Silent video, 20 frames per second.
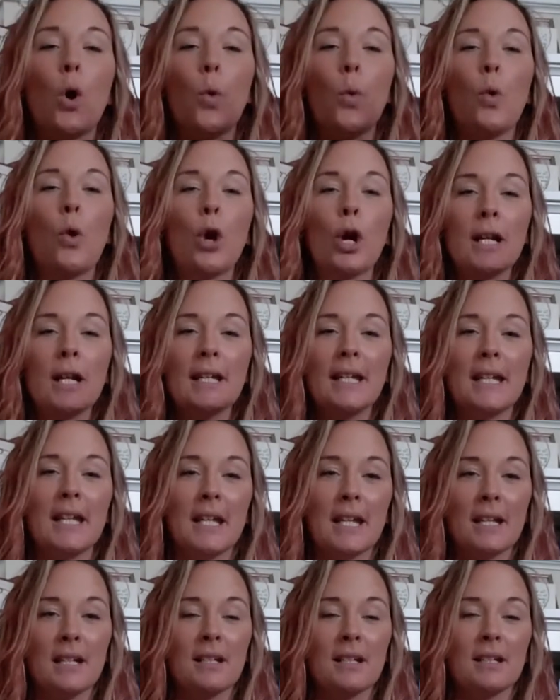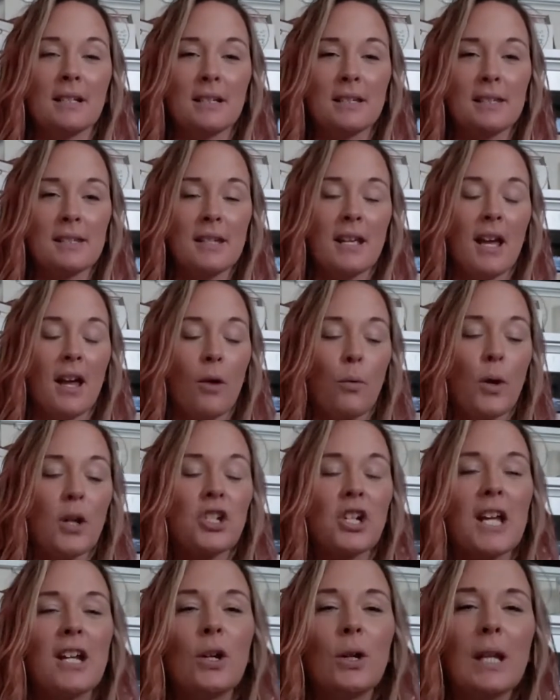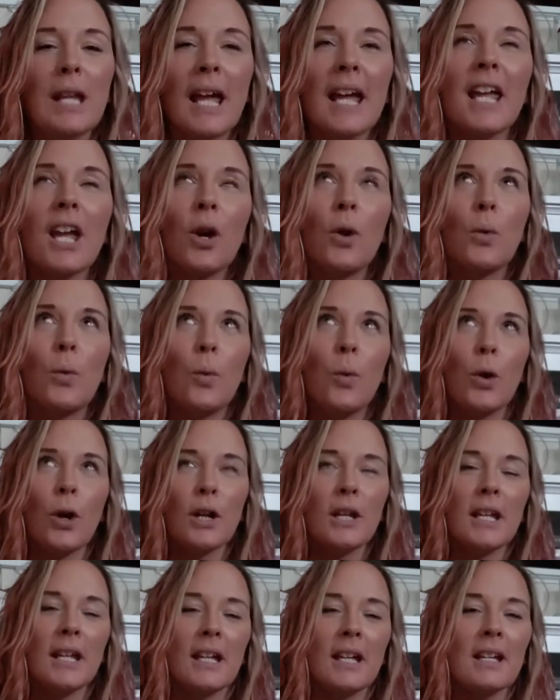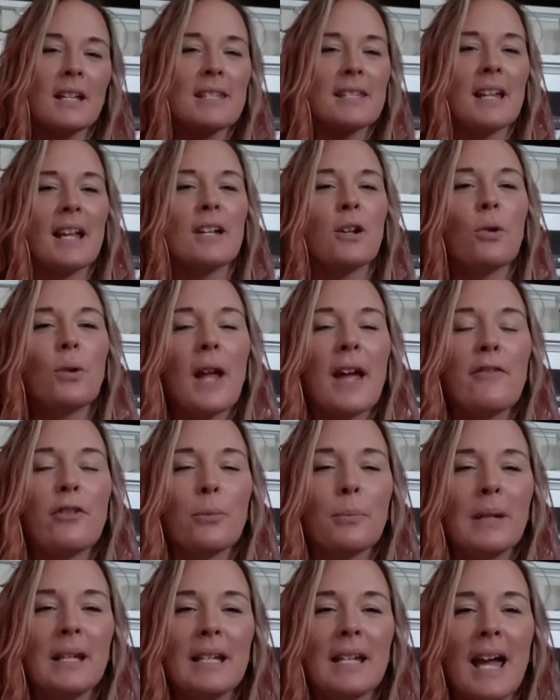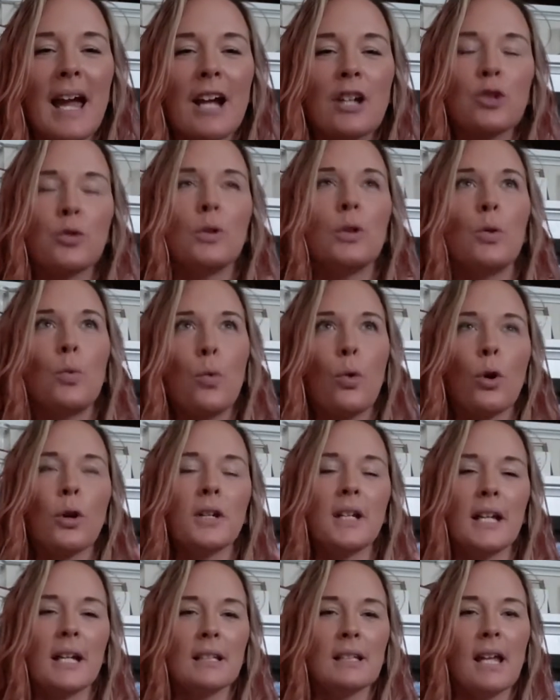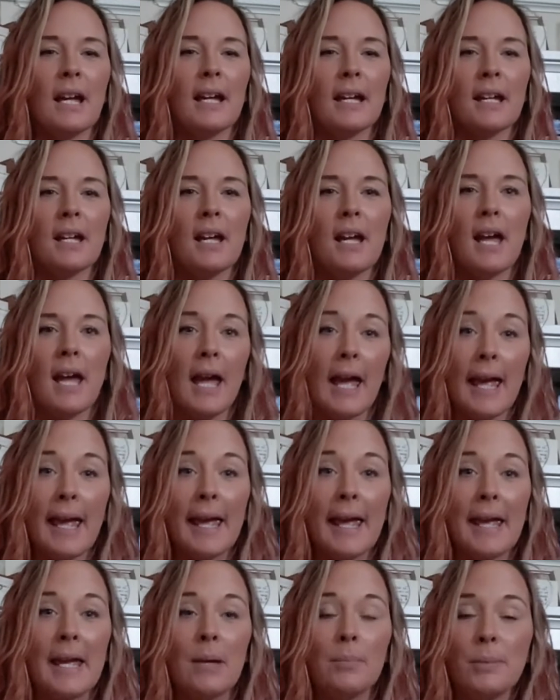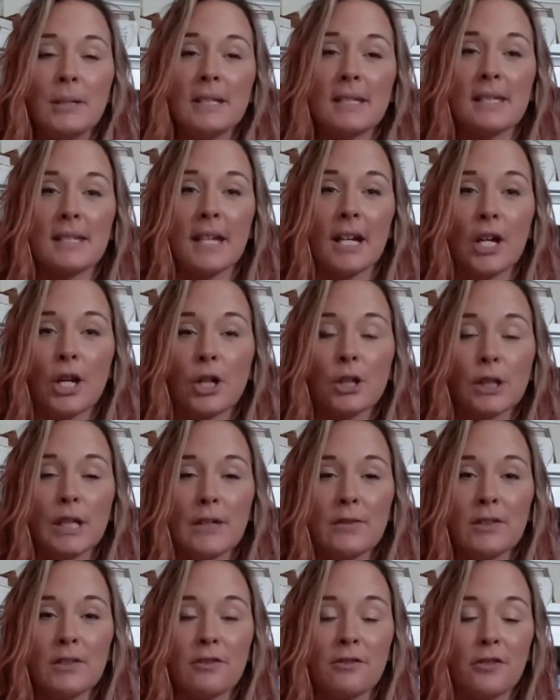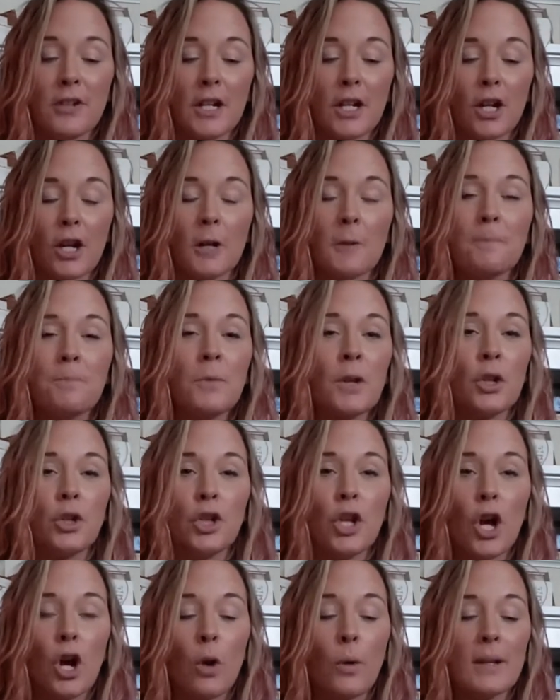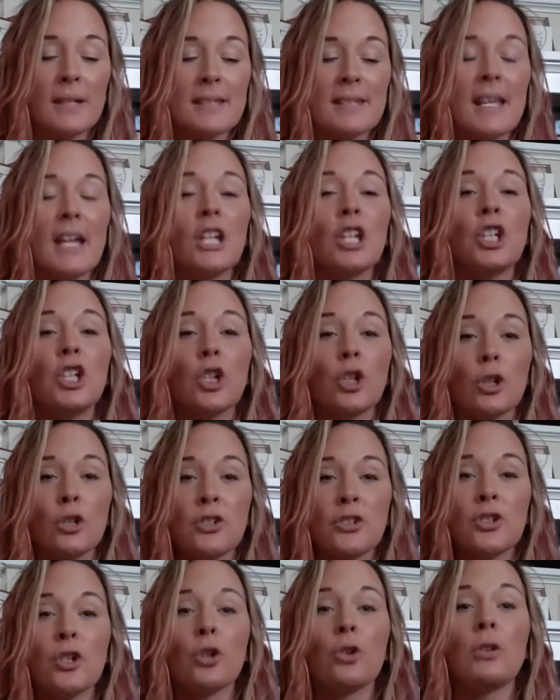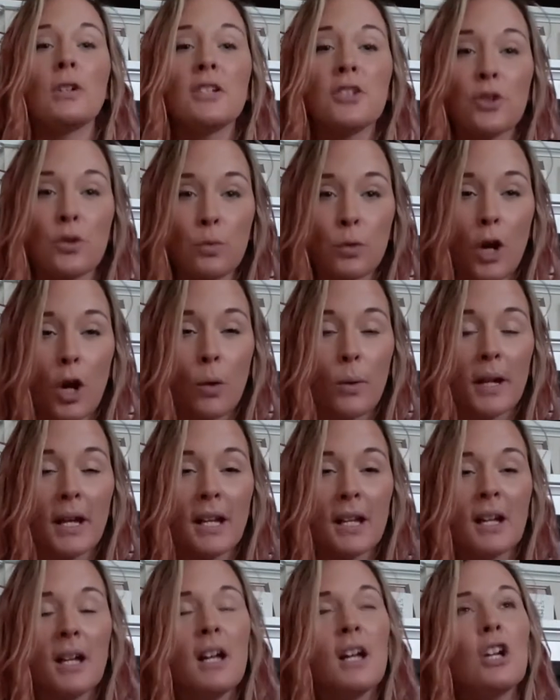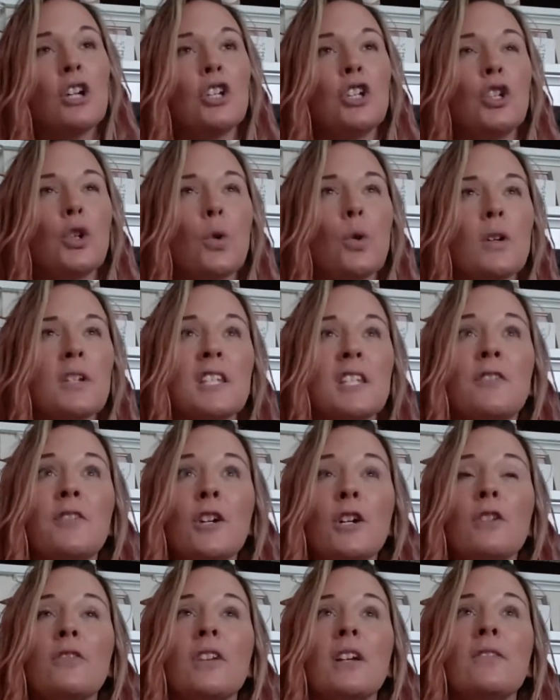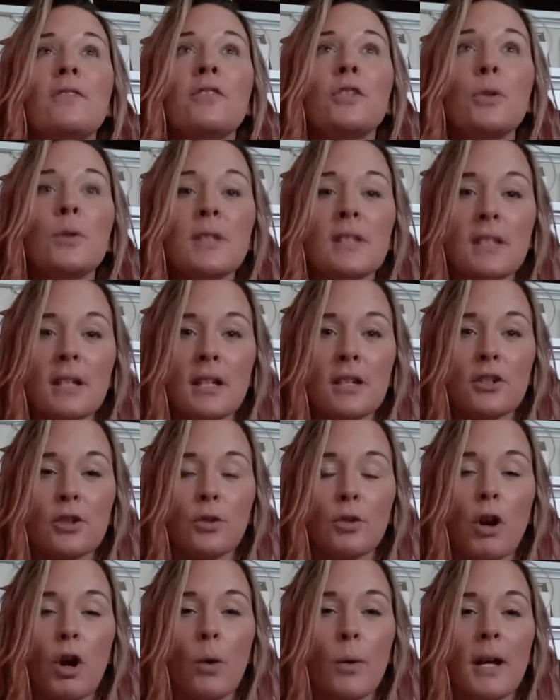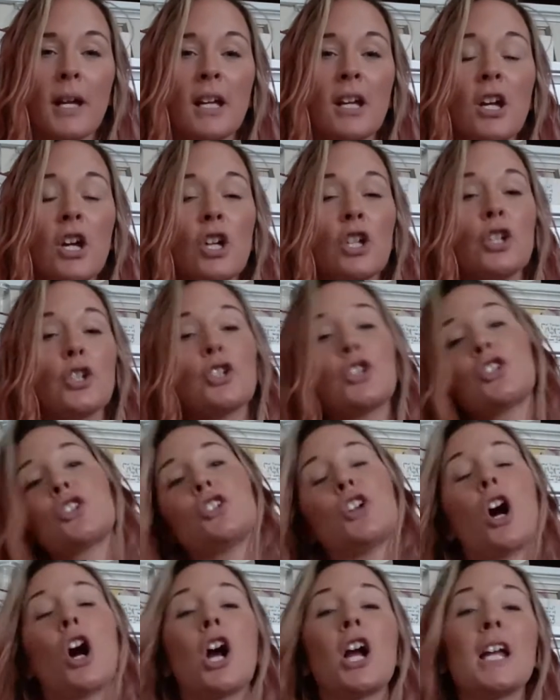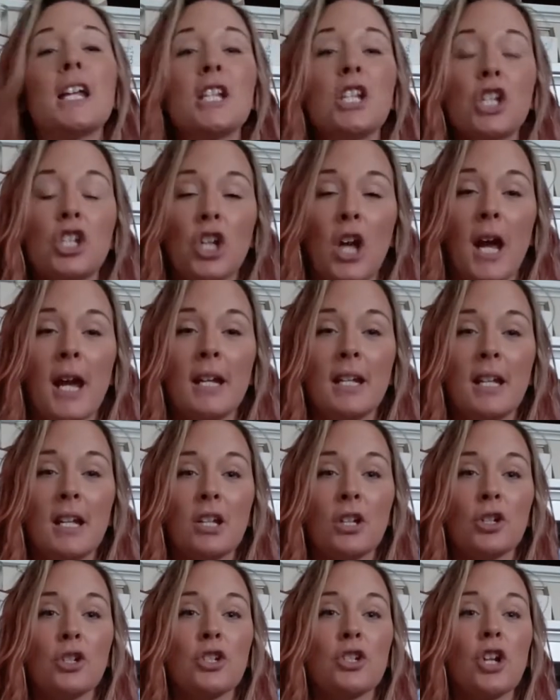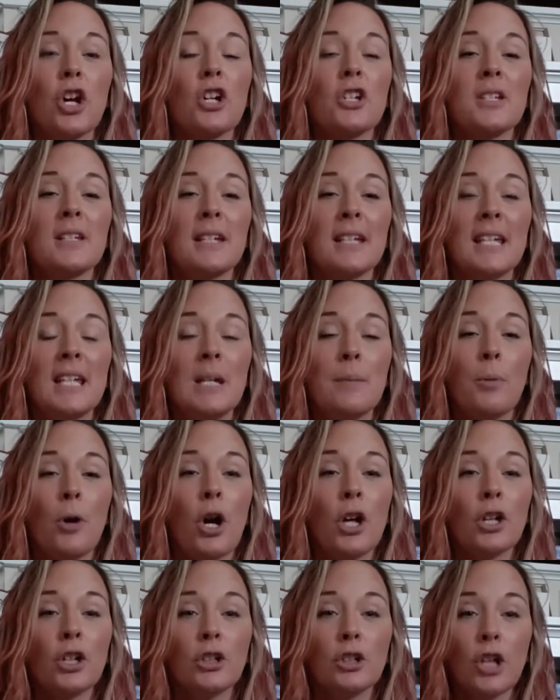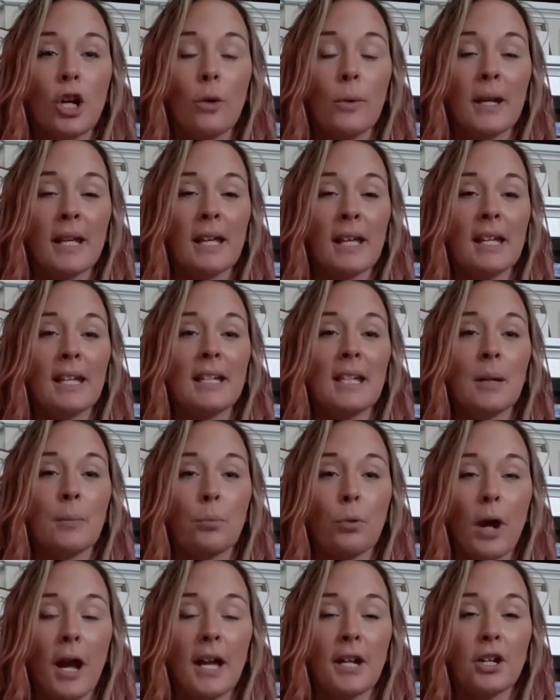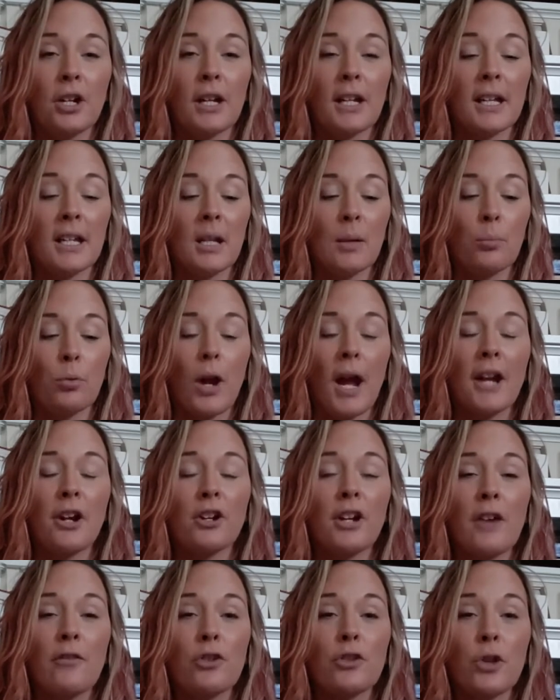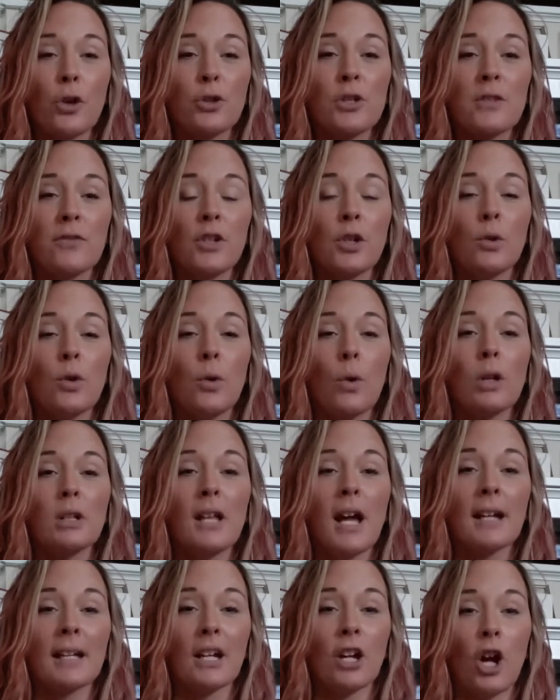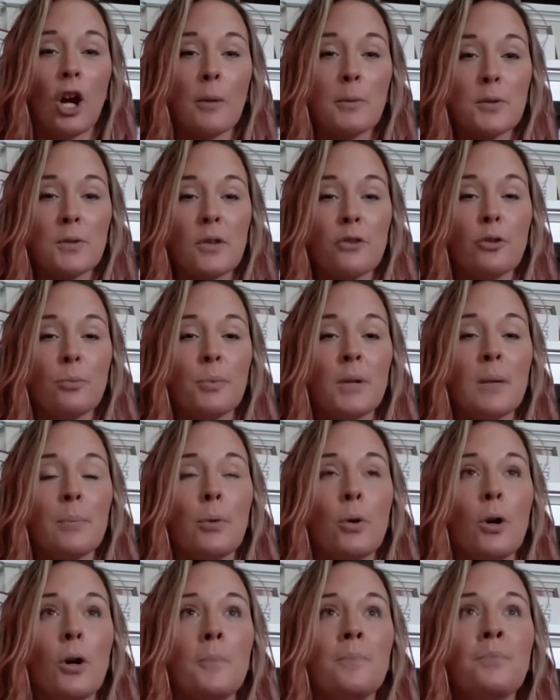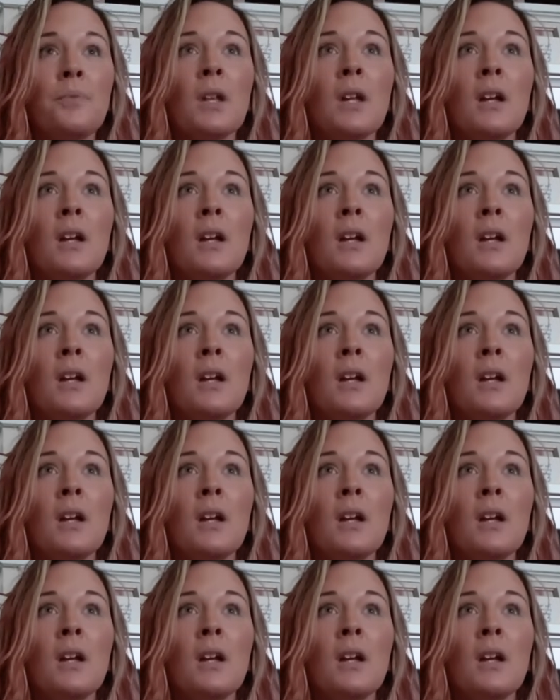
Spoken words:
warnings, which I don't like warnings, and I don't ever mean actual warning like, hey, be scared, live in fear. No, it's saying your circle is growing, your sphere of influence is growing, your star is shining, your star is going to keep on glowing and getting brighter and getting brighter. Now, for those of you who are locking arms with other people,